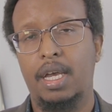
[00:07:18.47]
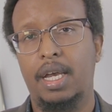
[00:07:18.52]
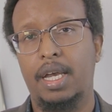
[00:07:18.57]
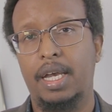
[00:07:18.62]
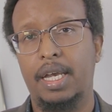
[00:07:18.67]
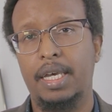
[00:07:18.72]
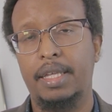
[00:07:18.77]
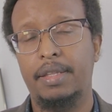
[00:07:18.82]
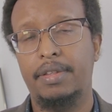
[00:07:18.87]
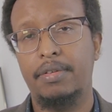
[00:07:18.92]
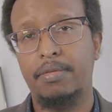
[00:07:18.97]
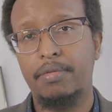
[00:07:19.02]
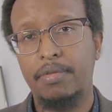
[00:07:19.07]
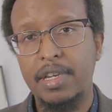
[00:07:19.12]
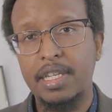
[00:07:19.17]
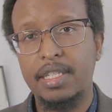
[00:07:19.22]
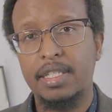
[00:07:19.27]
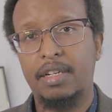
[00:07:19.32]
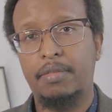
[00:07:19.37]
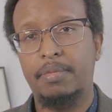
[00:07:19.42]
the
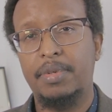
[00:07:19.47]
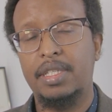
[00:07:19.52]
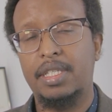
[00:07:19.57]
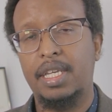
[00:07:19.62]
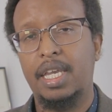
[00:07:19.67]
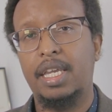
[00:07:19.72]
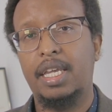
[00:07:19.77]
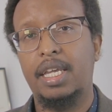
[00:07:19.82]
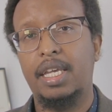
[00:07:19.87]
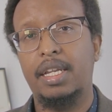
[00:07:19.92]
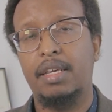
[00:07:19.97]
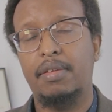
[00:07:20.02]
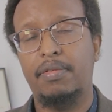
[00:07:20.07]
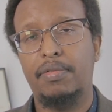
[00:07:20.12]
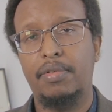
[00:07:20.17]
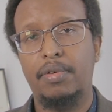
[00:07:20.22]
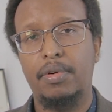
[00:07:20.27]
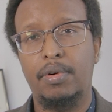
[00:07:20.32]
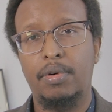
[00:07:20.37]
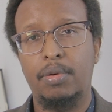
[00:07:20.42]
reason I've been taking it
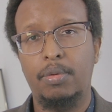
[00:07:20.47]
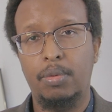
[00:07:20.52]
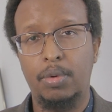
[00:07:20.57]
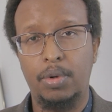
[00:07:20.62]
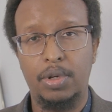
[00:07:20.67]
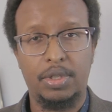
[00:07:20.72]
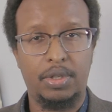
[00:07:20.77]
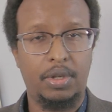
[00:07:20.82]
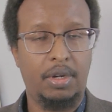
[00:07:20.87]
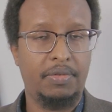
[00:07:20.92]
for was